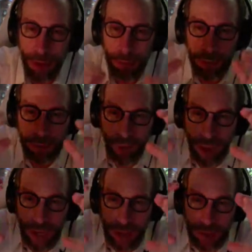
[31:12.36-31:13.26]
But if I
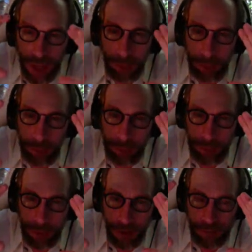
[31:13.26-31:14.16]
had a lump
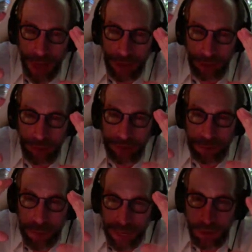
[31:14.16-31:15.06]
of matter that's
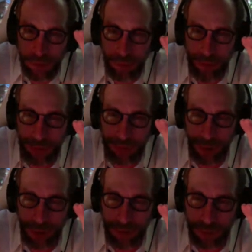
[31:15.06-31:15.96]
bigger than that
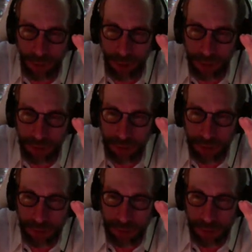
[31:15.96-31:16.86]
size across,
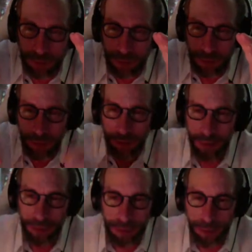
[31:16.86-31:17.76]

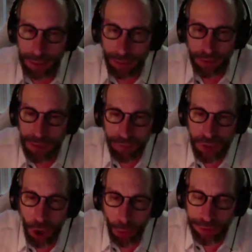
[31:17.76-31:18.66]
it doesn't
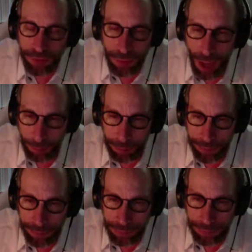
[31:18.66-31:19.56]
even know it's a lump.
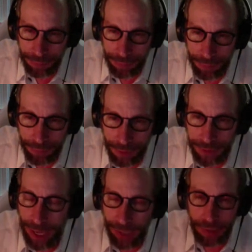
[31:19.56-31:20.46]
It
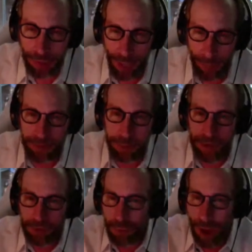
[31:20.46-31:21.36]
can't collapse
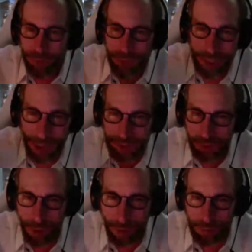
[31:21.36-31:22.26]
because gravity hasn't
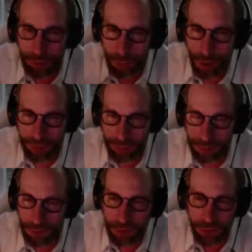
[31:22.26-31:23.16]
traveled across it.
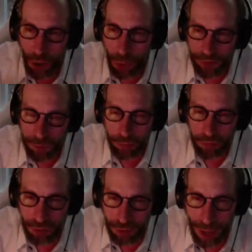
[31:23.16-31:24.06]
It doesn't know it's
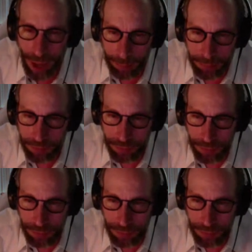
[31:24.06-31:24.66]
supposed to collapse.